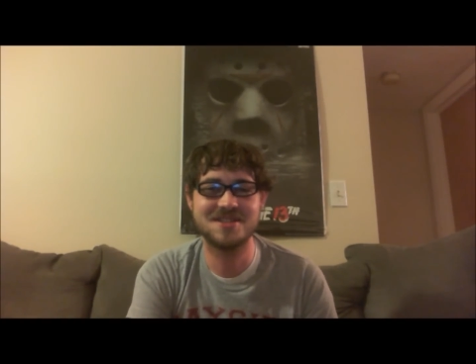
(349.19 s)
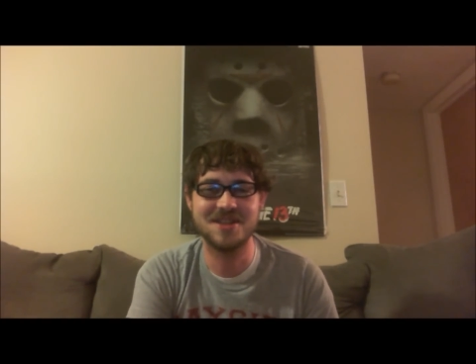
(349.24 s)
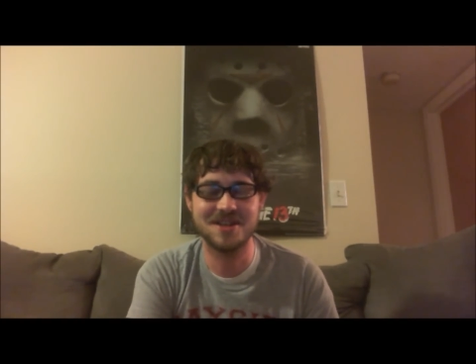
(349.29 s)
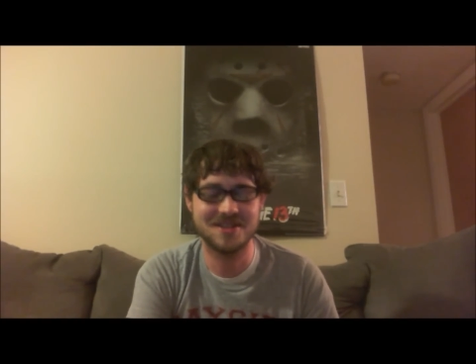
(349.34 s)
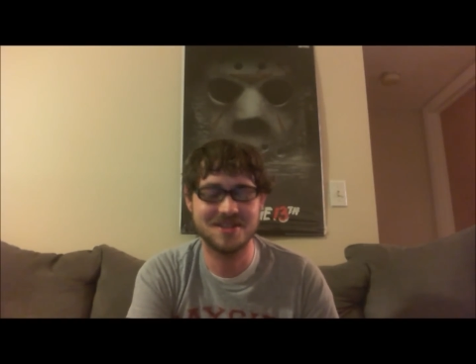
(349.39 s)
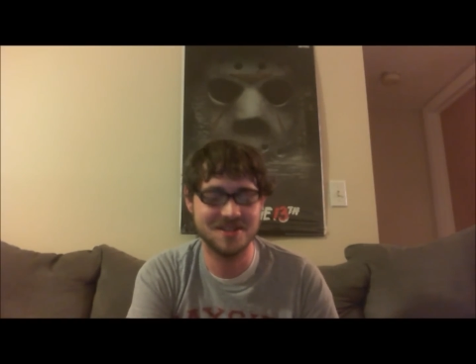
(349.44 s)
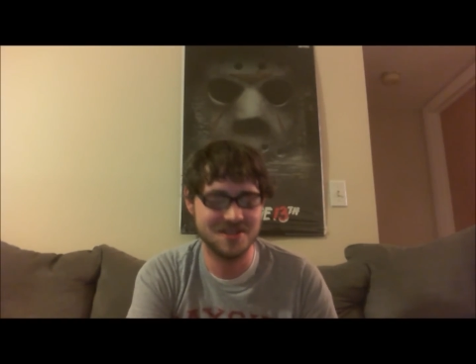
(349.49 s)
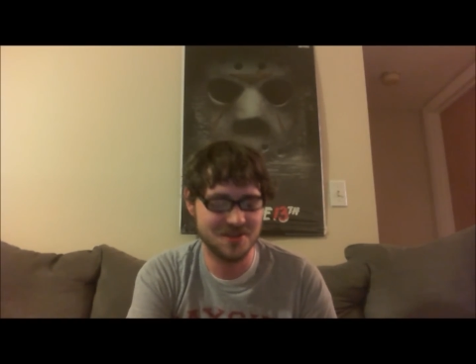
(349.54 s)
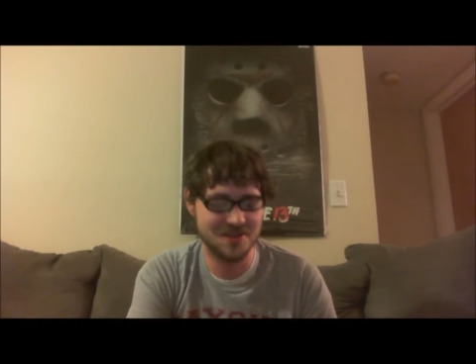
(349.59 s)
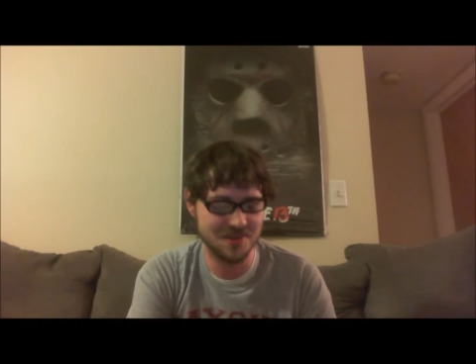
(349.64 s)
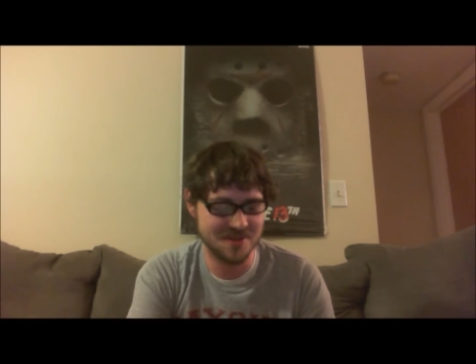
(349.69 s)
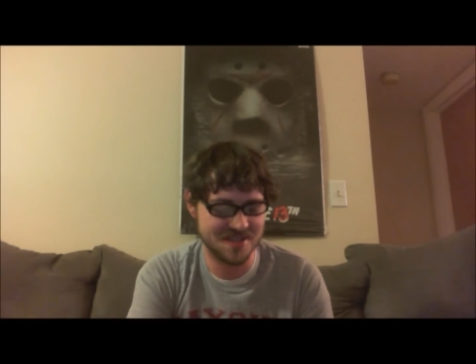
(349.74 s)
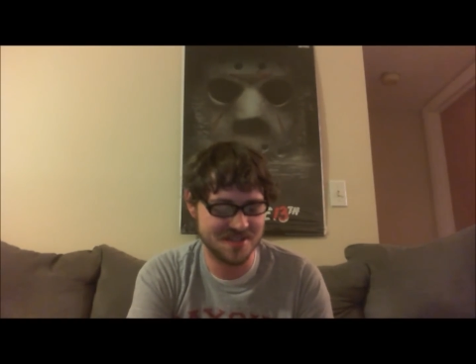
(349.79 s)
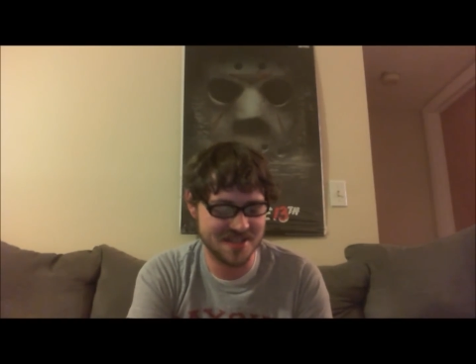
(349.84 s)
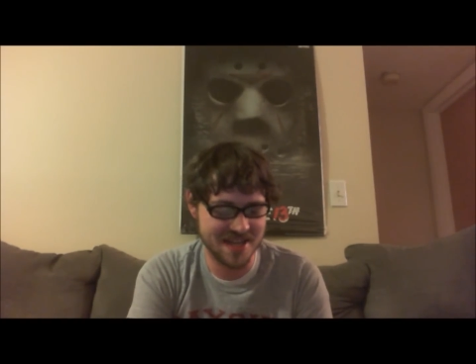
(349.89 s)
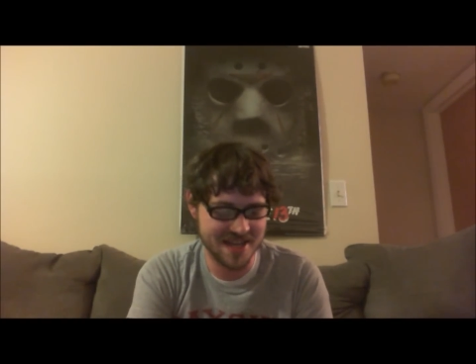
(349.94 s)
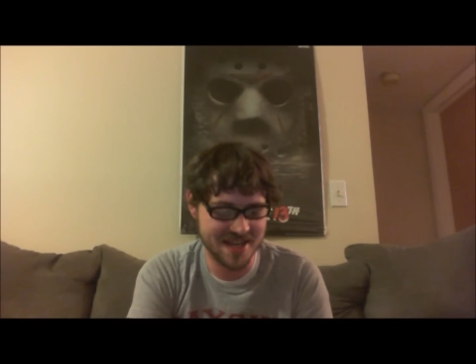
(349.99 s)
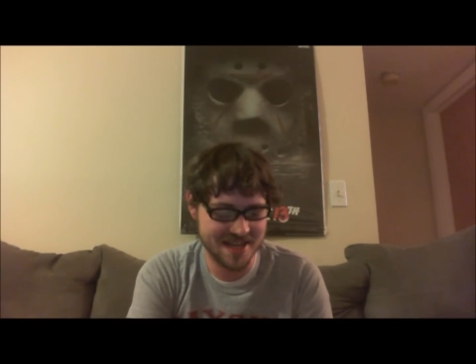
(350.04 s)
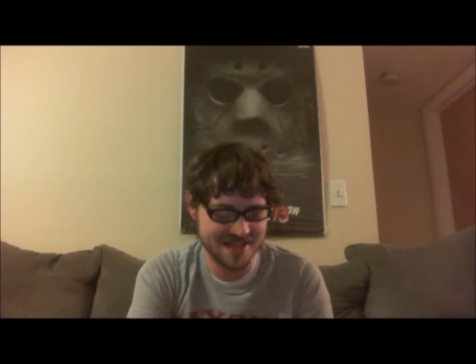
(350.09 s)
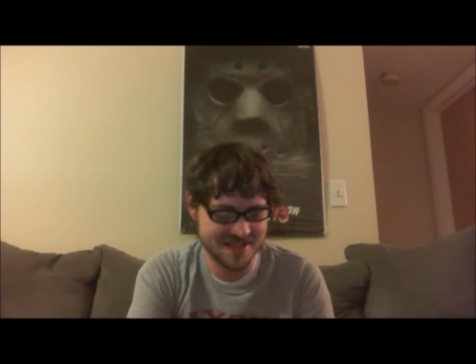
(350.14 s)
tucked into his
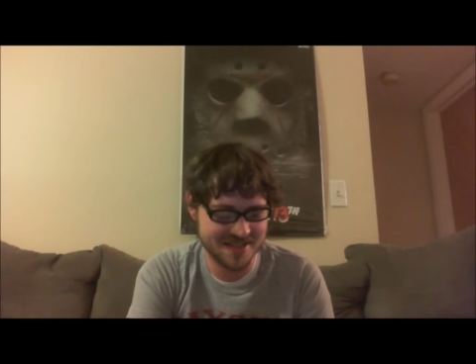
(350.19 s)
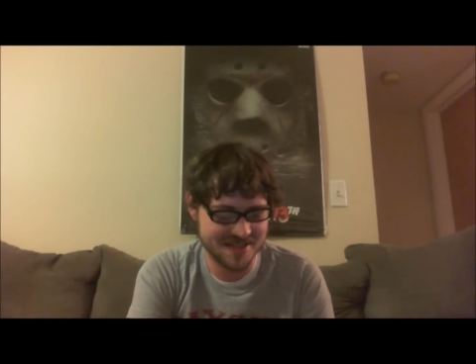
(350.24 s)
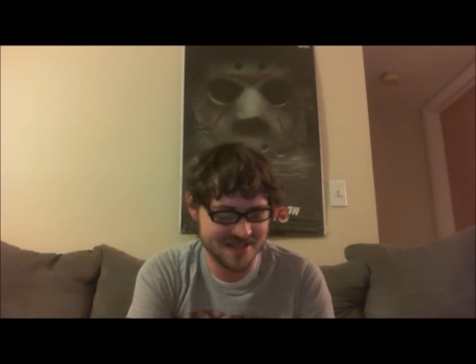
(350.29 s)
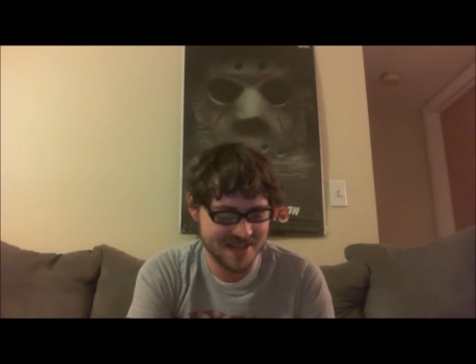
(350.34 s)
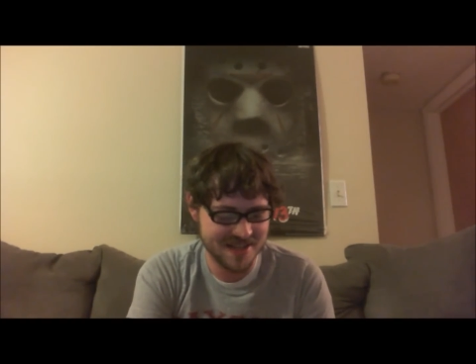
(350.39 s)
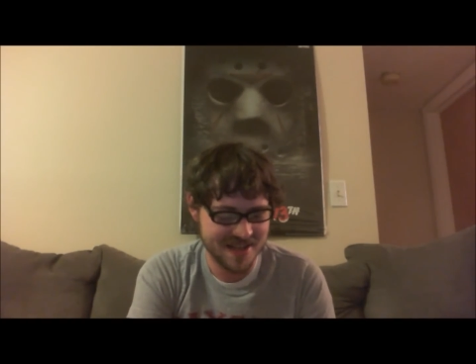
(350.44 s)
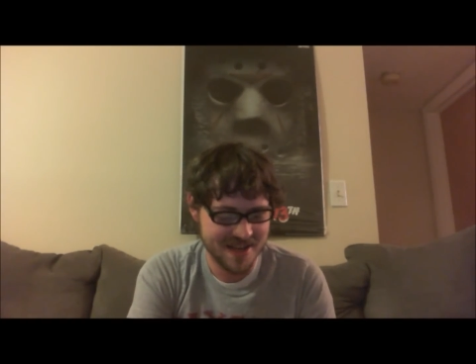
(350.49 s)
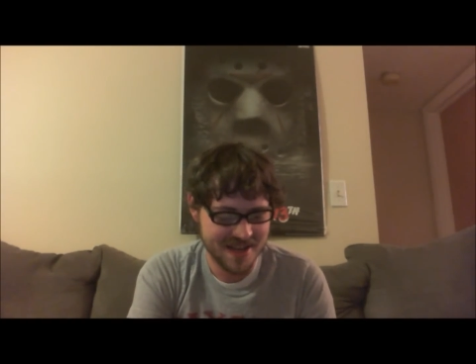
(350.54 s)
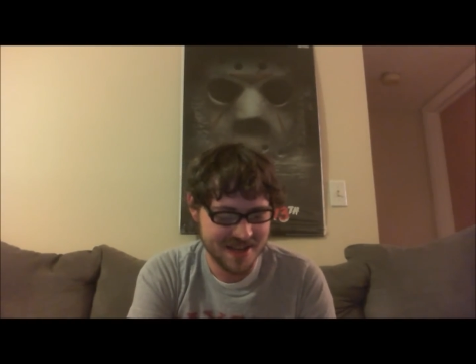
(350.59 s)
tights.